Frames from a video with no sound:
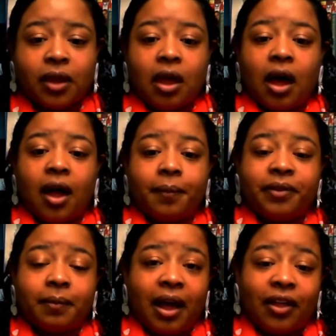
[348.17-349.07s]

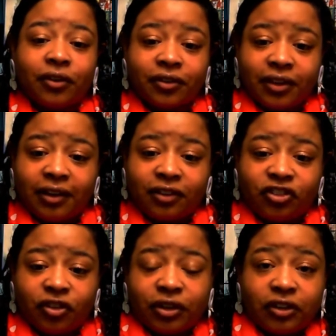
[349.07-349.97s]
Some other things that
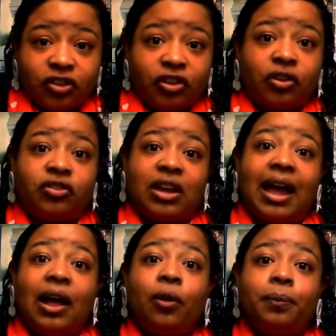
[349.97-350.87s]
you can do to
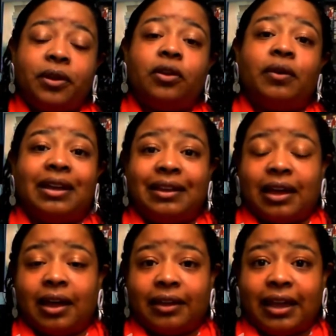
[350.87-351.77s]
help you
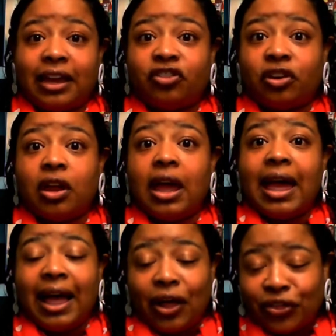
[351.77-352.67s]
engage in
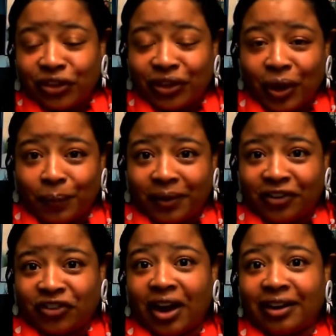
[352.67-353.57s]
healthy coping
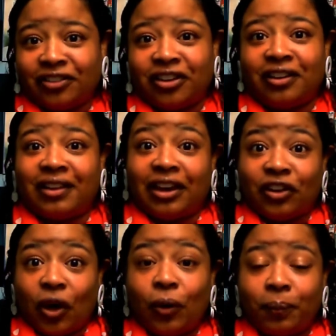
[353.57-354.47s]
strategies and
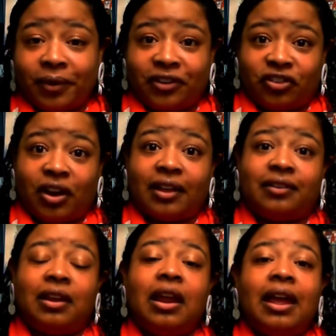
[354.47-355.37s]
cope with
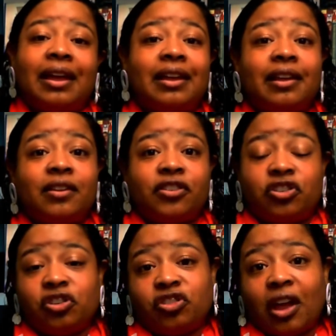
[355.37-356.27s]
stress is
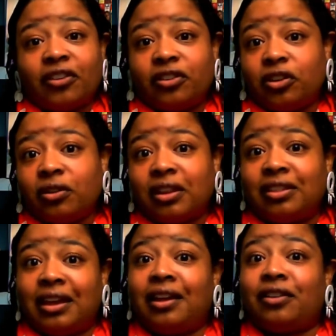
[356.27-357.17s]
to just do the
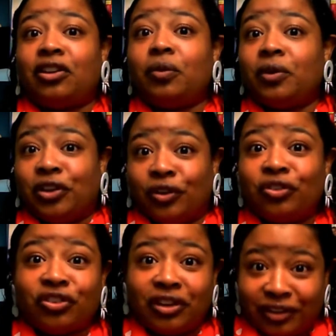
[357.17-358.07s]
things that you would
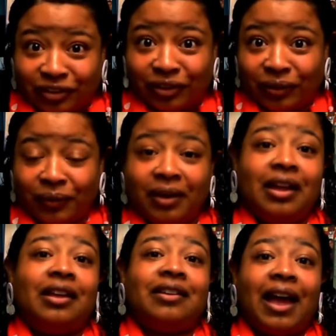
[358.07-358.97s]
usually do
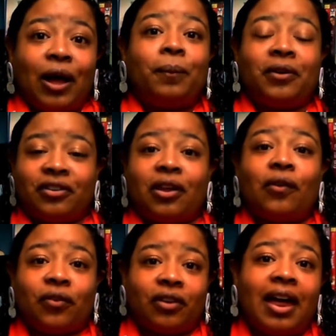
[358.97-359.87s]
to help
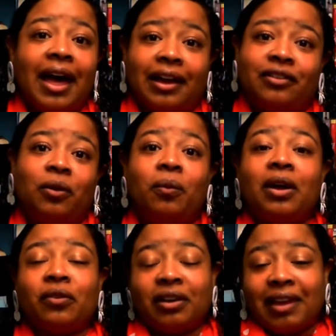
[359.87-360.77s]
yourself relax. So
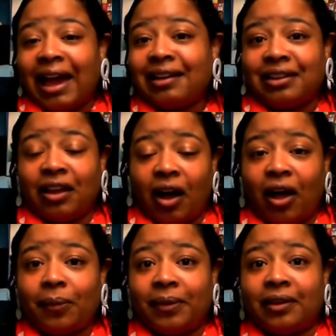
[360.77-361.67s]
what relaxing
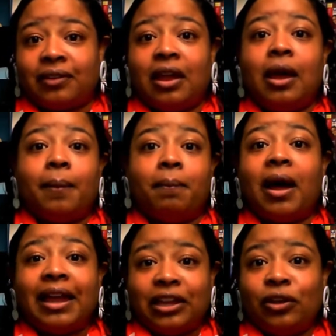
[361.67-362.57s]
hobbies
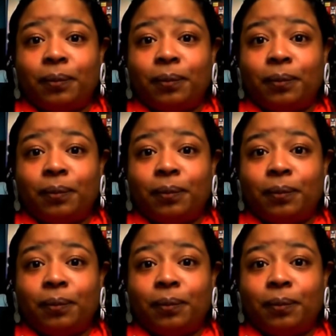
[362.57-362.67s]
might you